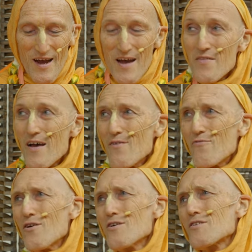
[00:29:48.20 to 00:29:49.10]
And
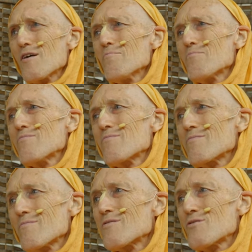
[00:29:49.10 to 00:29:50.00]
therefore, some
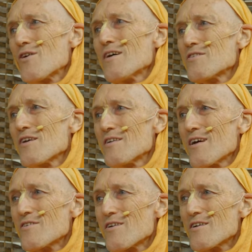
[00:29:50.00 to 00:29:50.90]

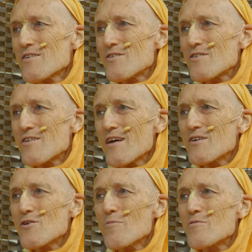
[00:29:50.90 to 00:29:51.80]
transcendentalists they
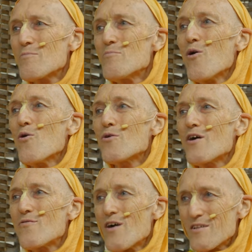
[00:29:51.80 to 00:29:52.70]
adopt
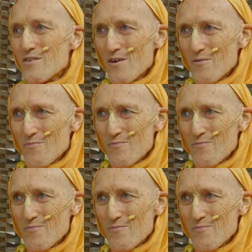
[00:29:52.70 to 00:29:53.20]
Mauna Vrata.